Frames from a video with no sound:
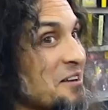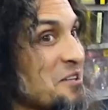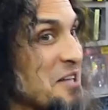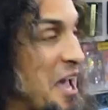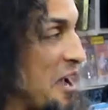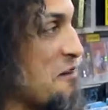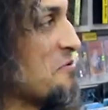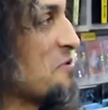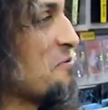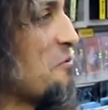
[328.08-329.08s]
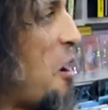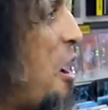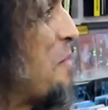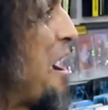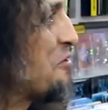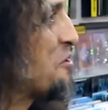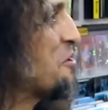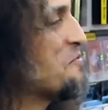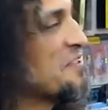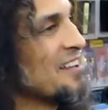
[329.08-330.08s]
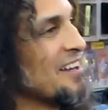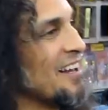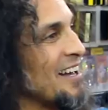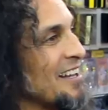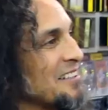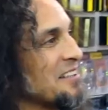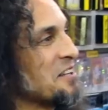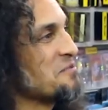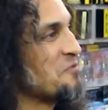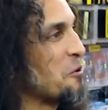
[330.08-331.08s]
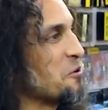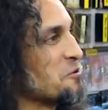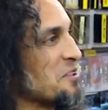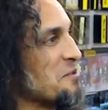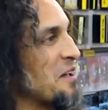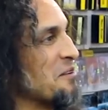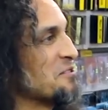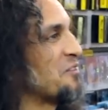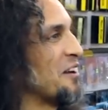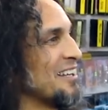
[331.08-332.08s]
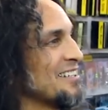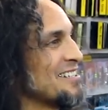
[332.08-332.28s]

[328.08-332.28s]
We got to hang out with Rob after and get some photos with him. And it was funny